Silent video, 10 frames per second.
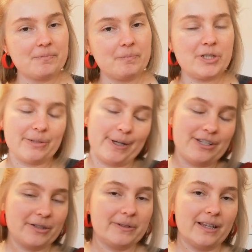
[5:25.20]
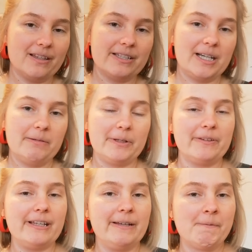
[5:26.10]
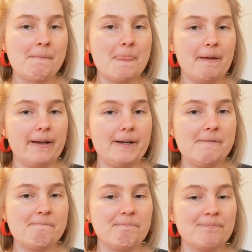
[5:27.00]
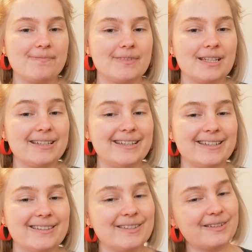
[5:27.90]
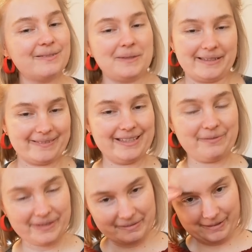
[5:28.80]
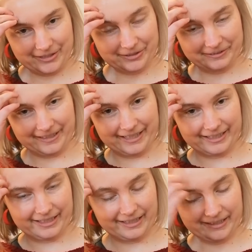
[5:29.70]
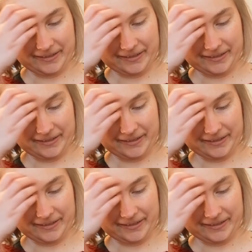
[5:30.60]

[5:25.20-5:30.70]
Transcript: which I might show another time. I'll see. Yeah, so well, it's very special, and